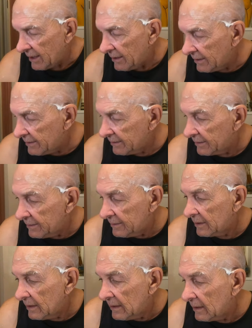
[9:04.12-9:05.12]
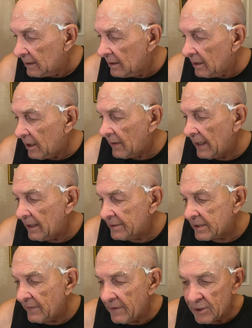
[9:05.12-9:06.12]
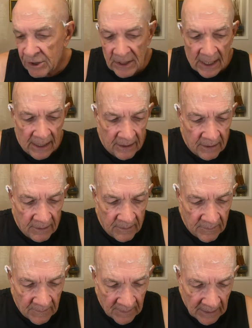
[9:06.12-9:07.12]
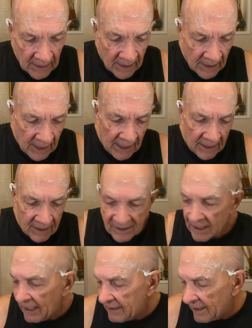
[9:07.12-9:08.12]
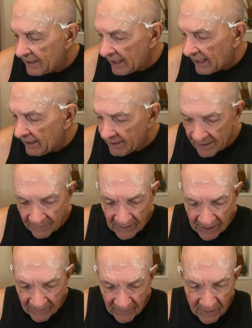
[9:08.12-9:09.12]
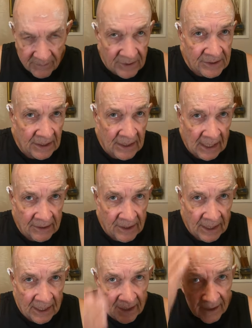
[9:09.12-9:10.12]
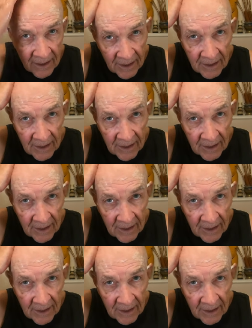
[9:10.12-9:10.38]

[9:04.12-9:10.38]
you? All right, let's give it a shot. Hey, it's late in the day. I've had a very busy day today.